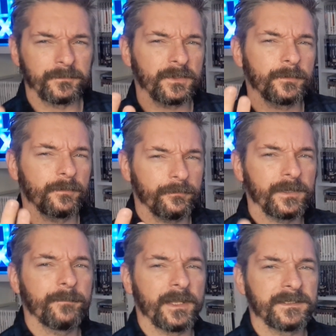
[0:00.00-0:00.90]
I'm sure there were
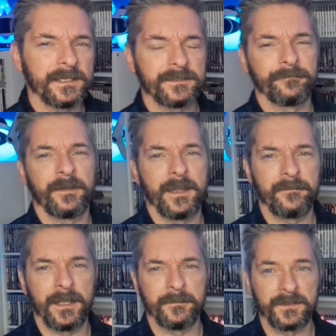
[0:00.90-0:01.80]
three PlayStation
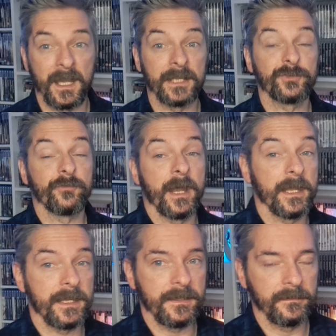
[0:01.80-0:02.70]
5 games that I
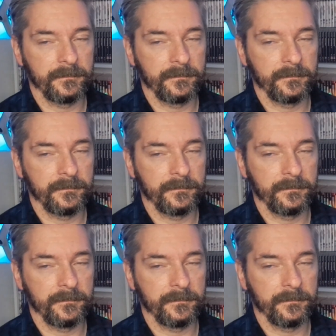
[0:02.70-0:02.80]
tried